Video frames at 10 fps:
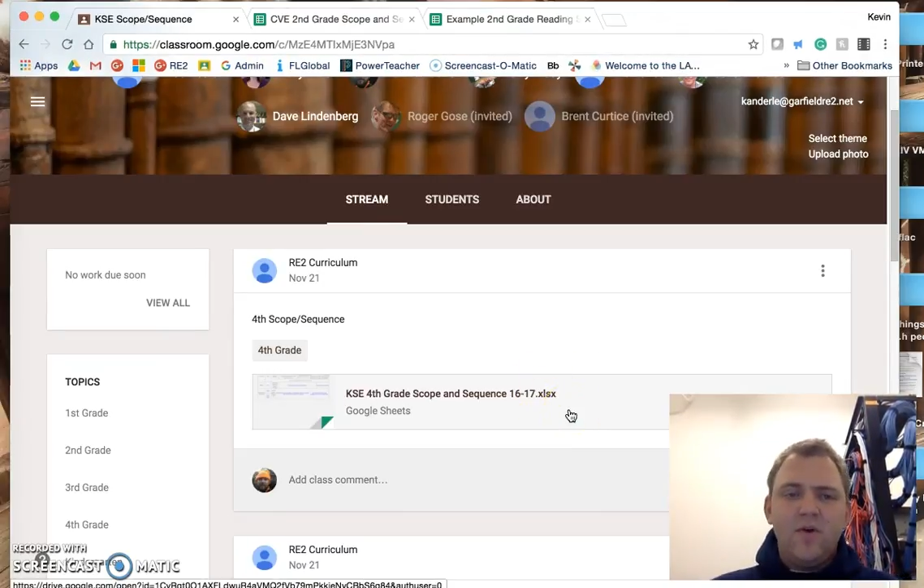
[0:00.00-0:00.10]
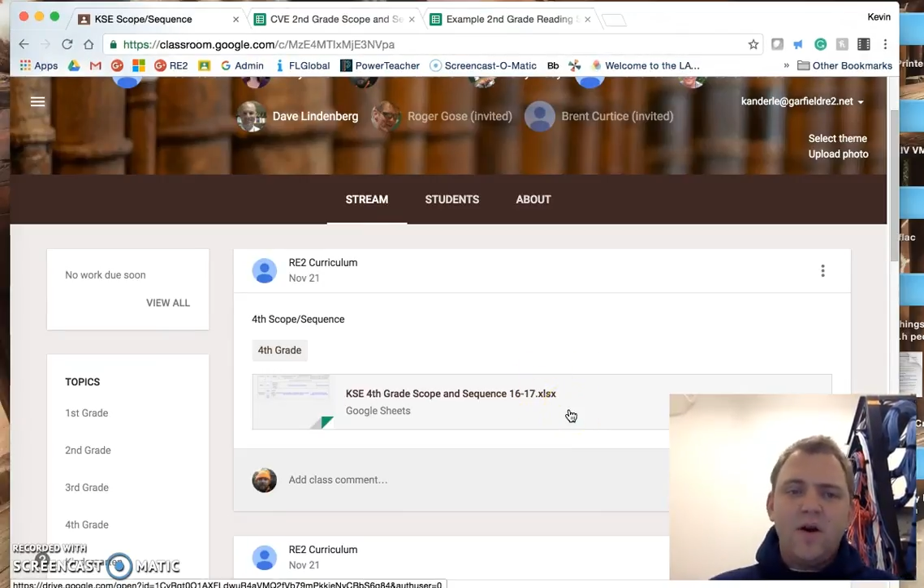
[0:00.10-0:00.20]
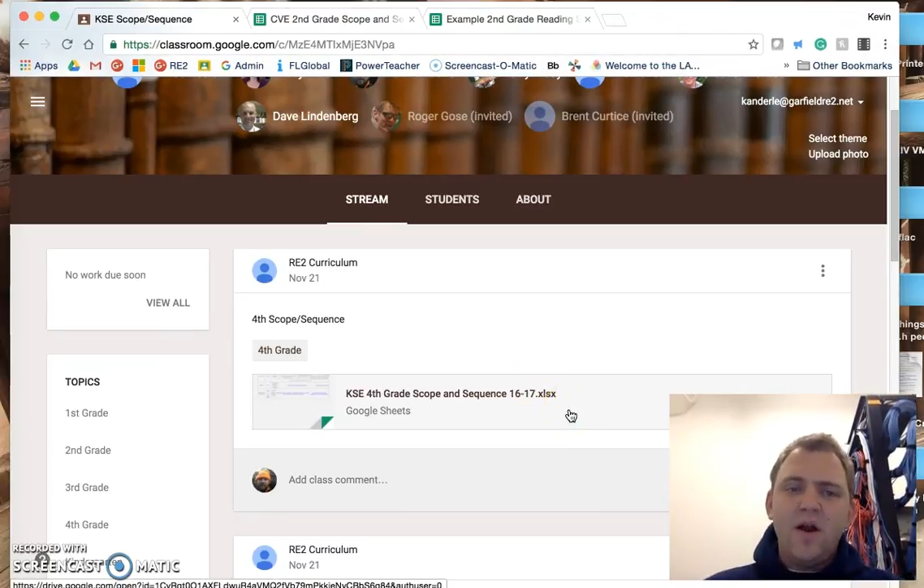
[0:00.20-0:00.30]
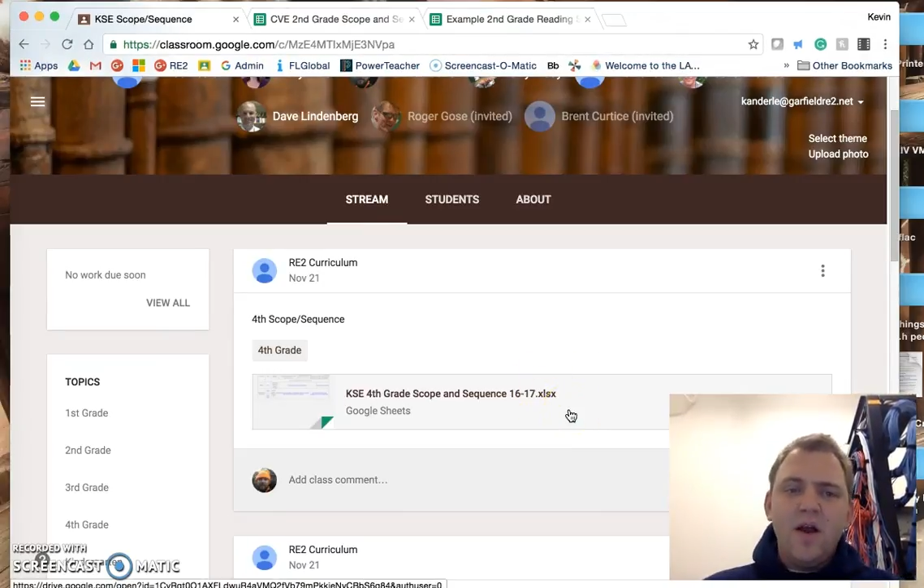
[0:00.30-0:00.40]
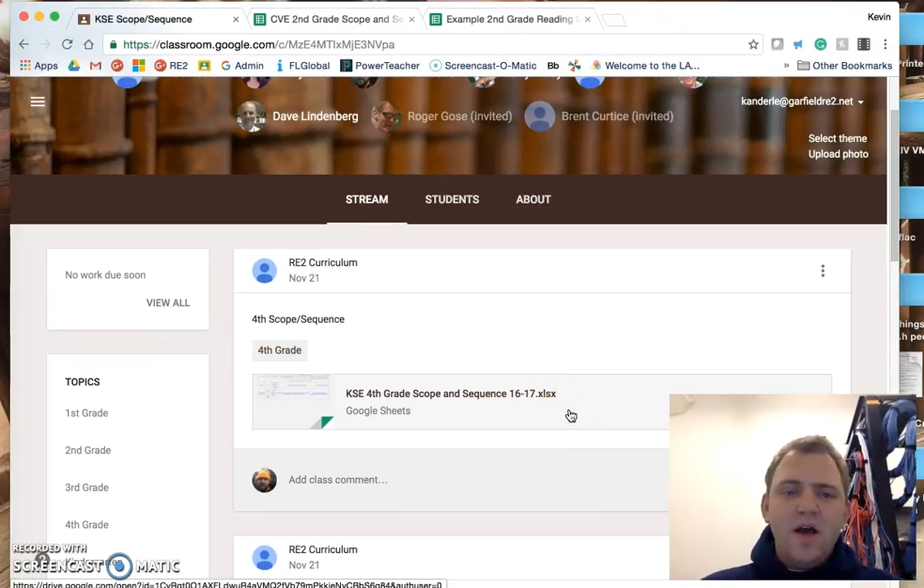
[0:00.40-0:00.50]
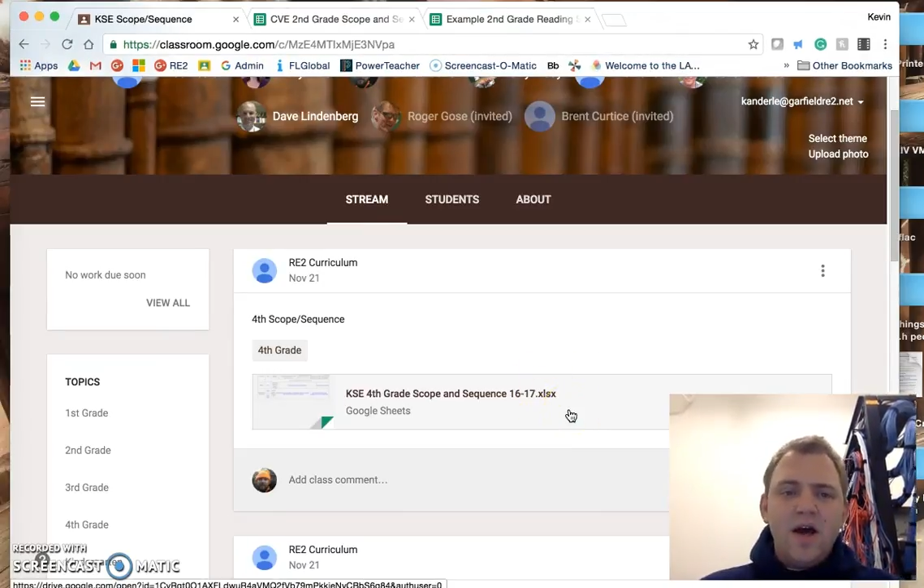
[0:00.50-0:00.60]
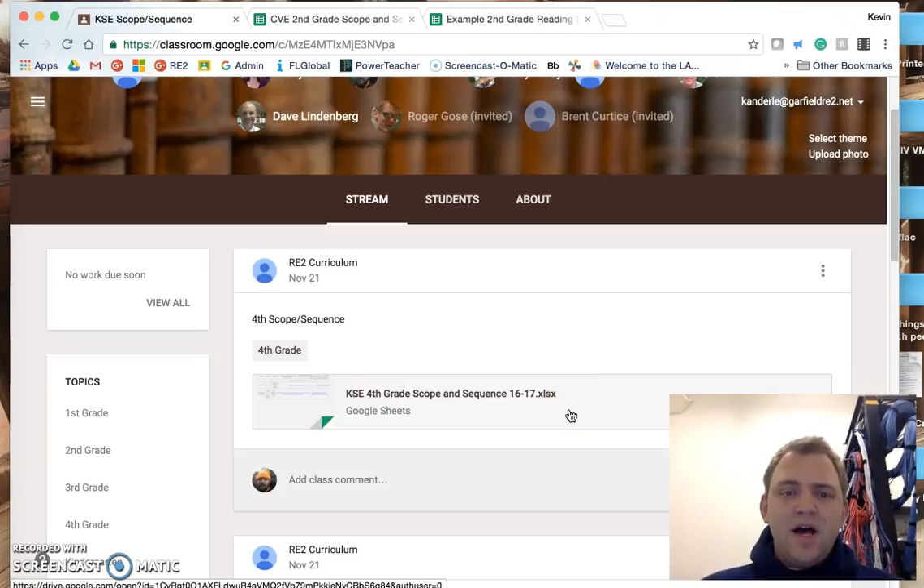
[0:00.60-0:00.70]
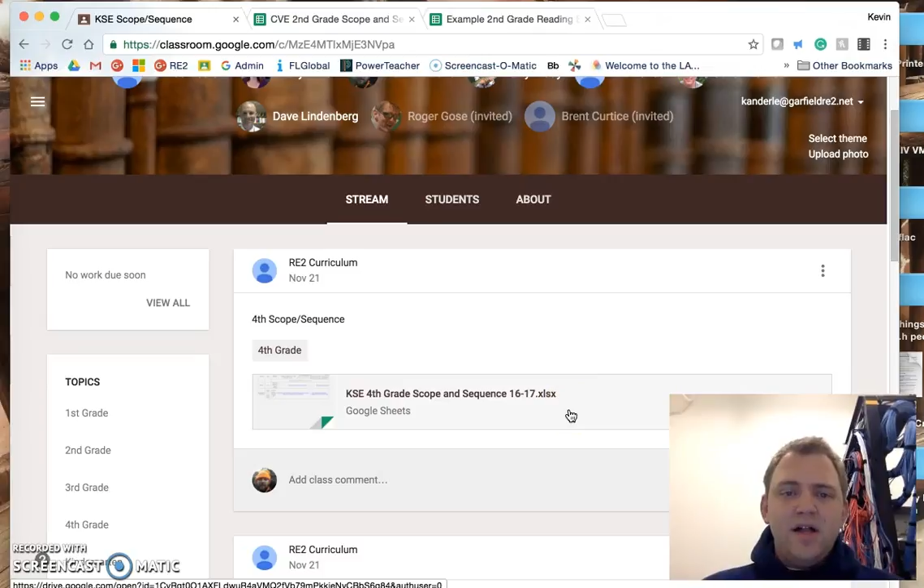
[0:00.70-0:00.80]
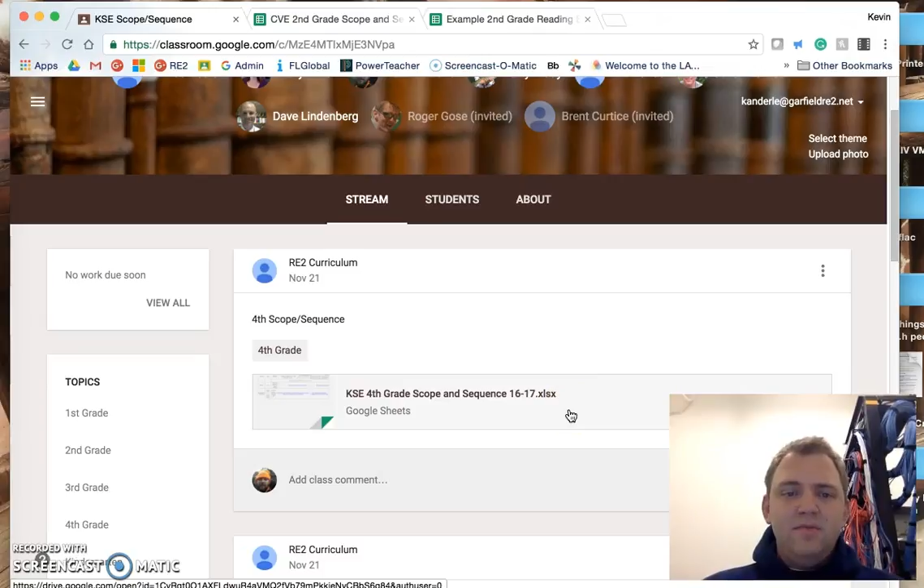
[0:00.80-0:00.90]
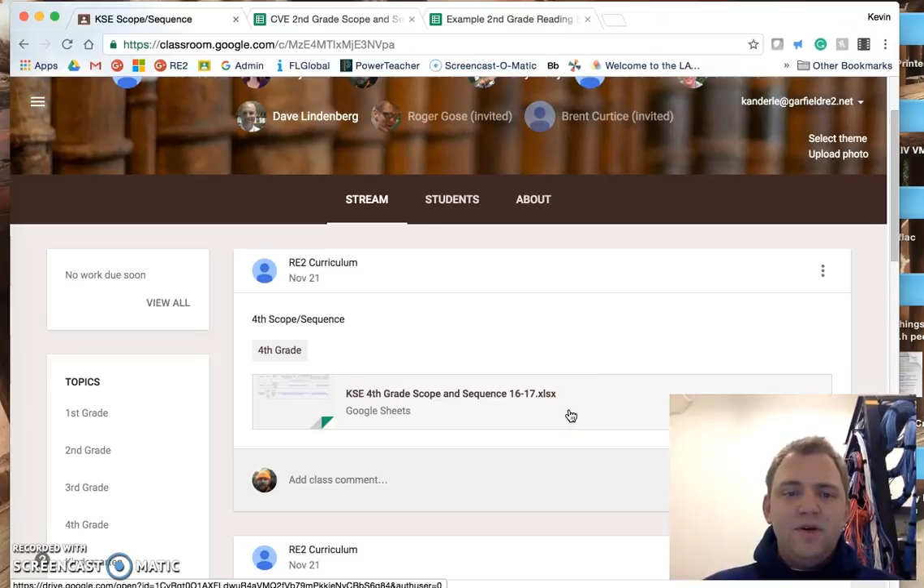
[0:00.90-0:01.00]
or
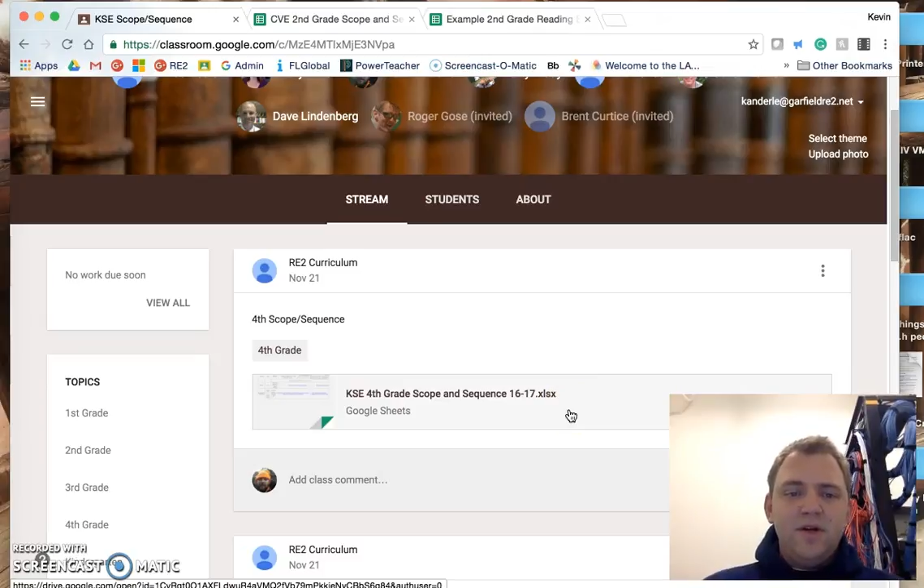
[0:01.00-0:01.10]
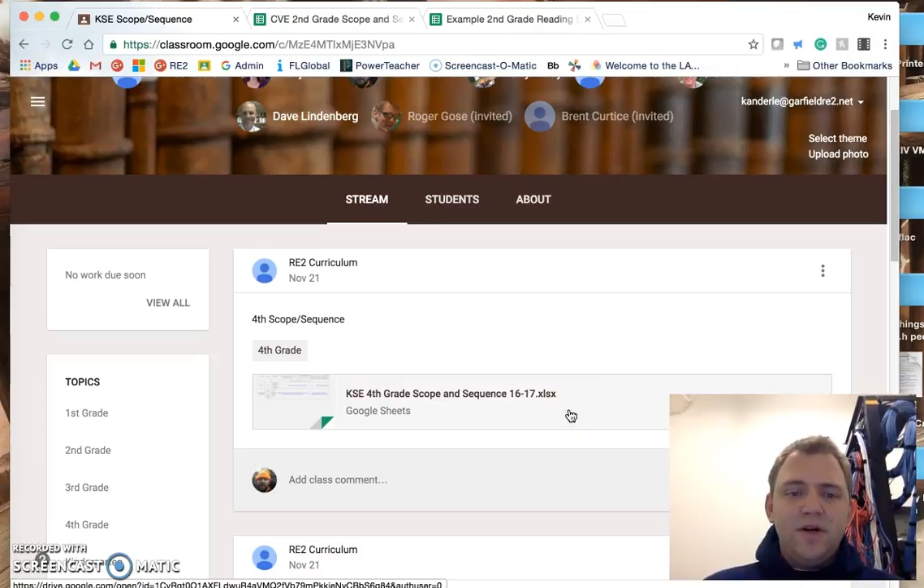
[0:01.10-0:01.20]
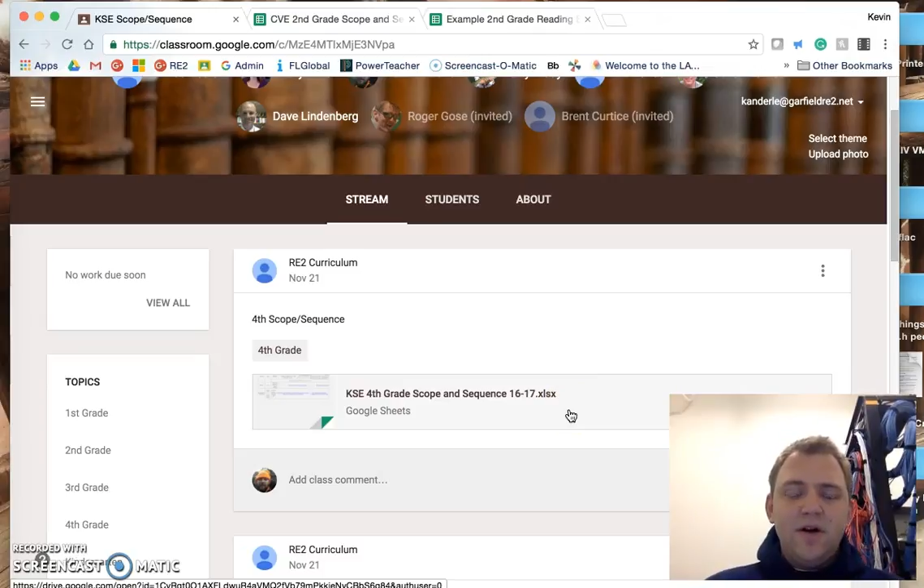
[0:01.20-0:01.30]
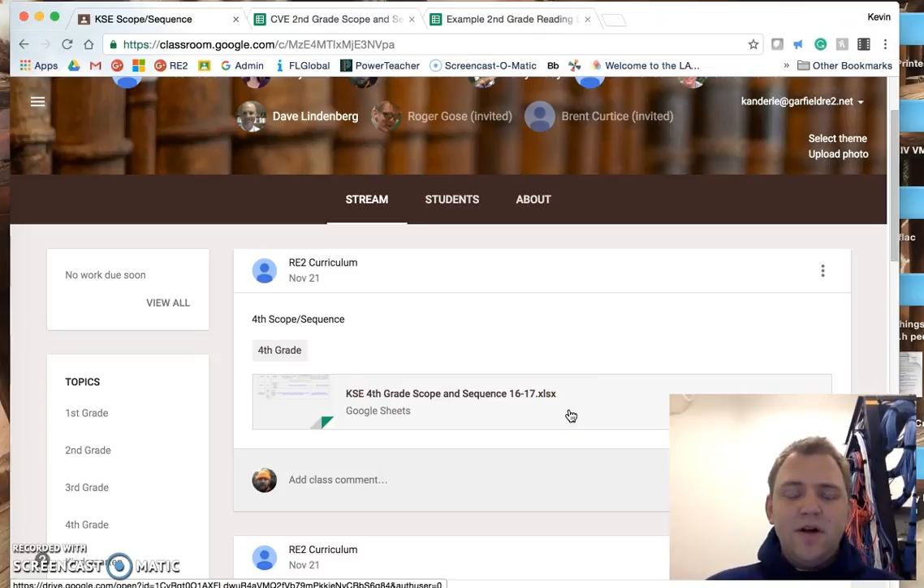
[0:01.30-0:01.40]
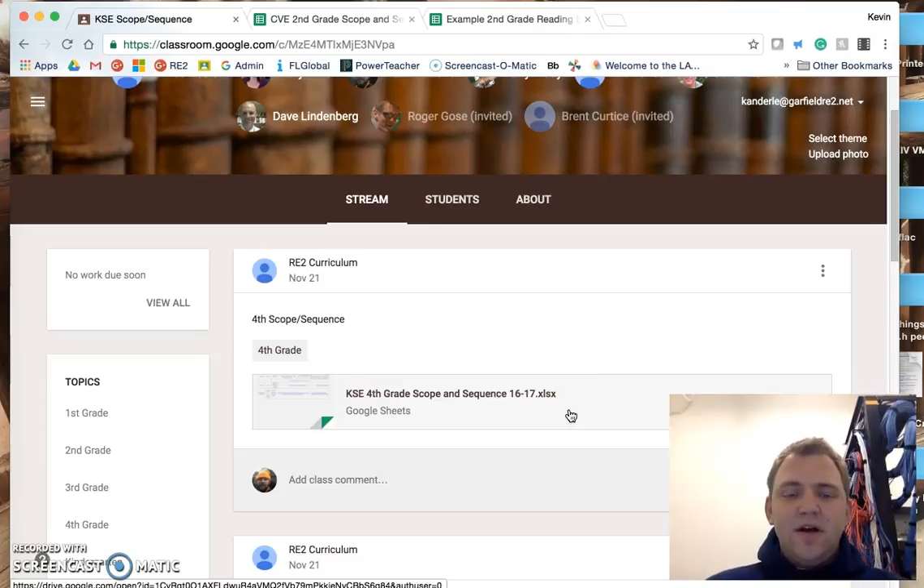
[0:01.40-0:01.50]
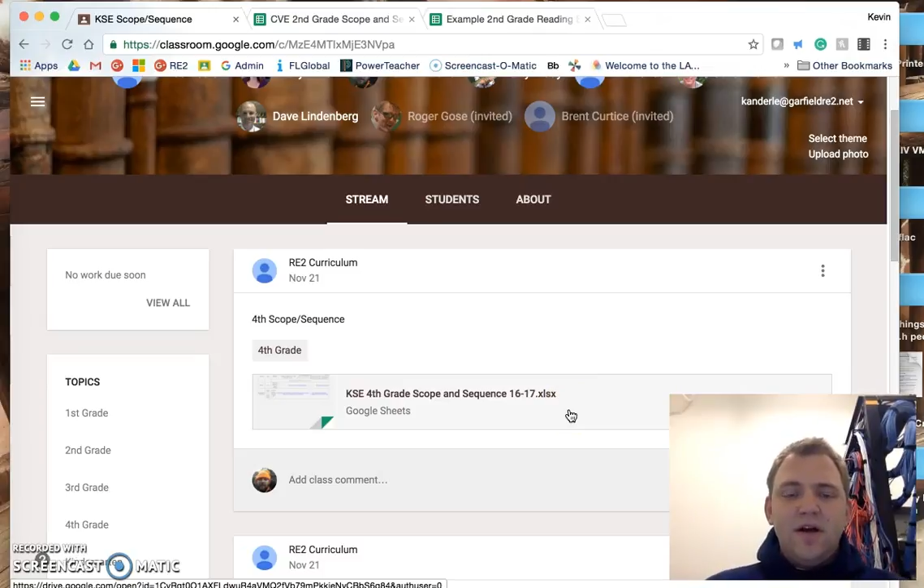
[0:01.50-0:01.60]
Holly Miller.